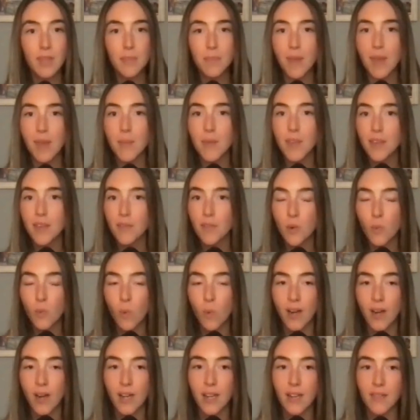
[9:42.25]
Maybe if you
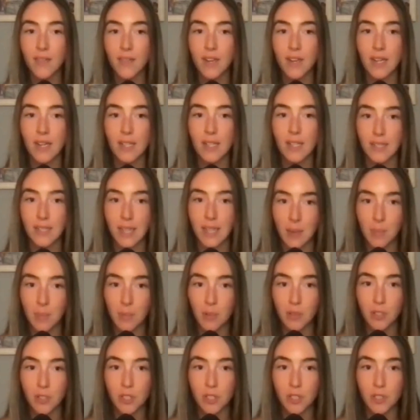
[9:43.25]
want to give an
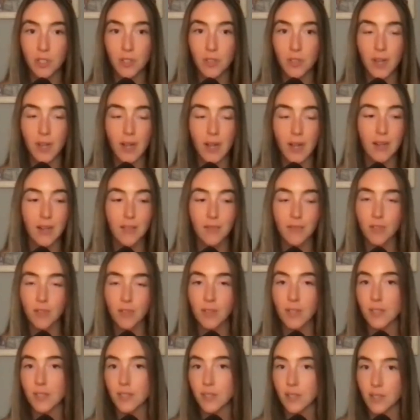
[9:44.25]
example, just for
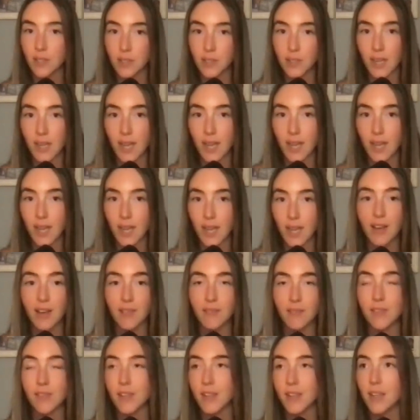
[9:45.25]
listeners to kind of
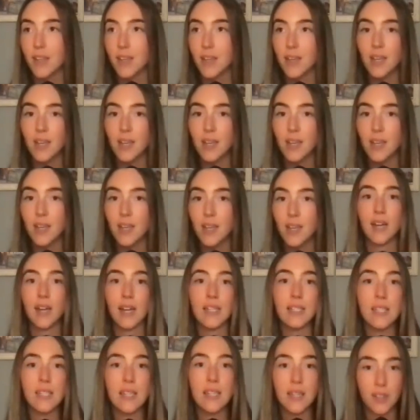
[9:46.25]
have, an
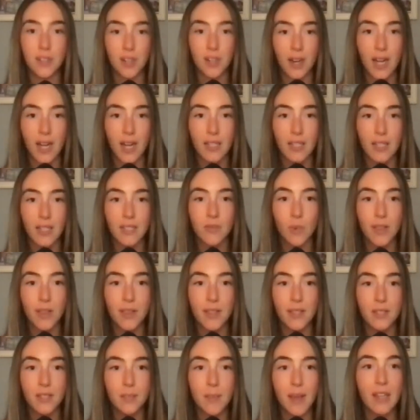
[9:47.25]
idea in their heads of
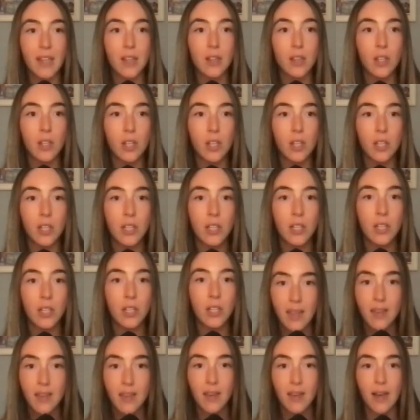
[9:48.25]
what this might look
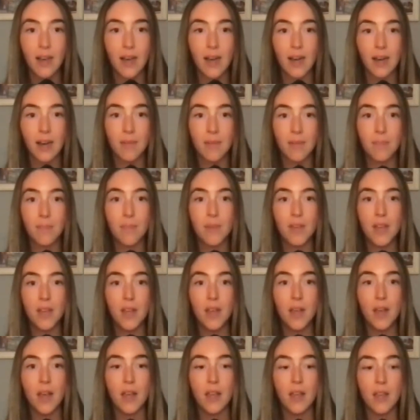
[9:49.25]
like.
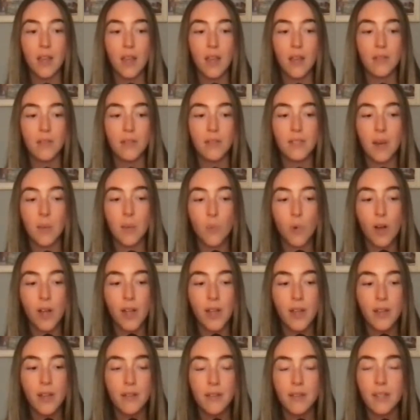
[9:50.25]

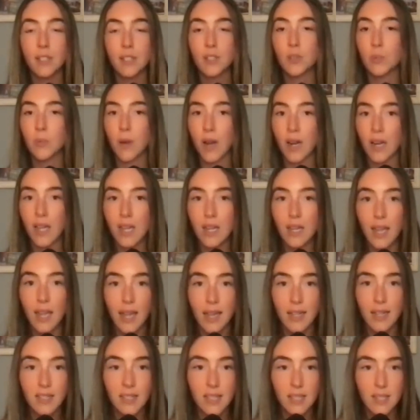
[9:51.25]
Someone that's running
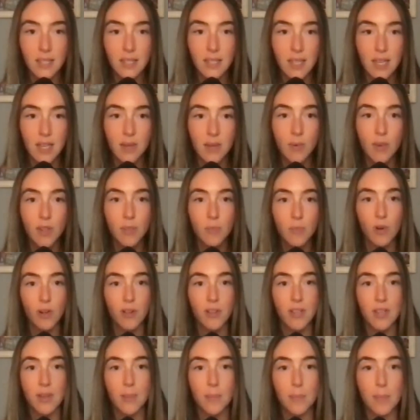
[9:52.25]
KCT with more
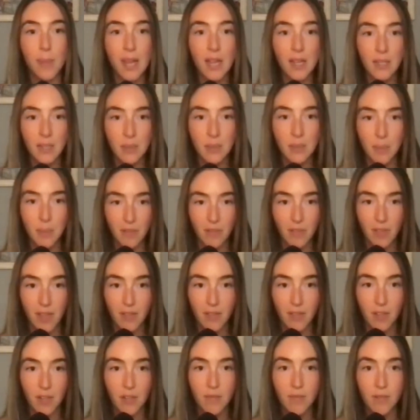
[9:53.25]
the abandonment
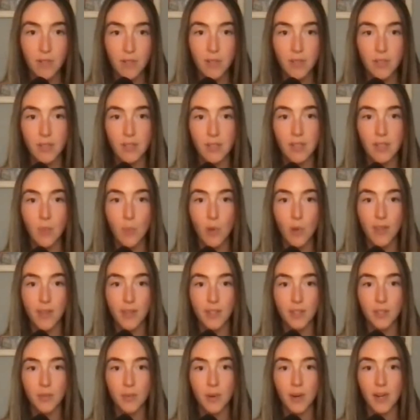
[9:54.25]
flavor versus someone
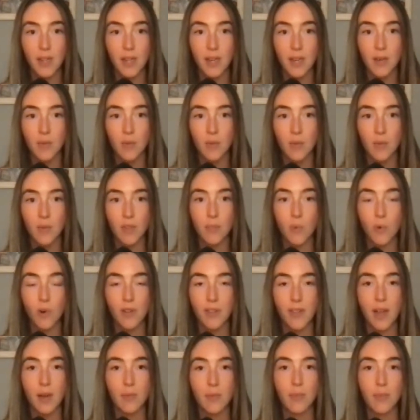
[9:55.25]
that's running it with
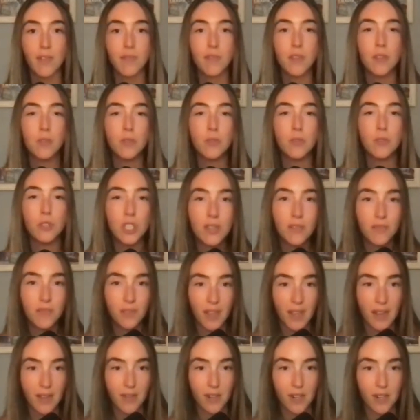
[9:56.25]
more that refugee
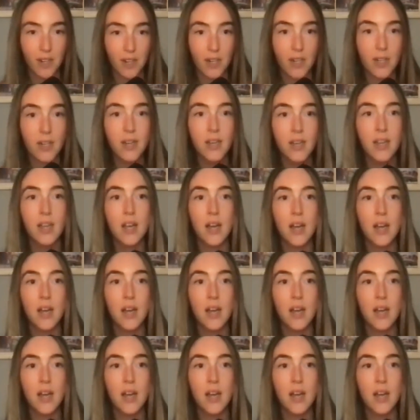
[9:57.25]
flavor.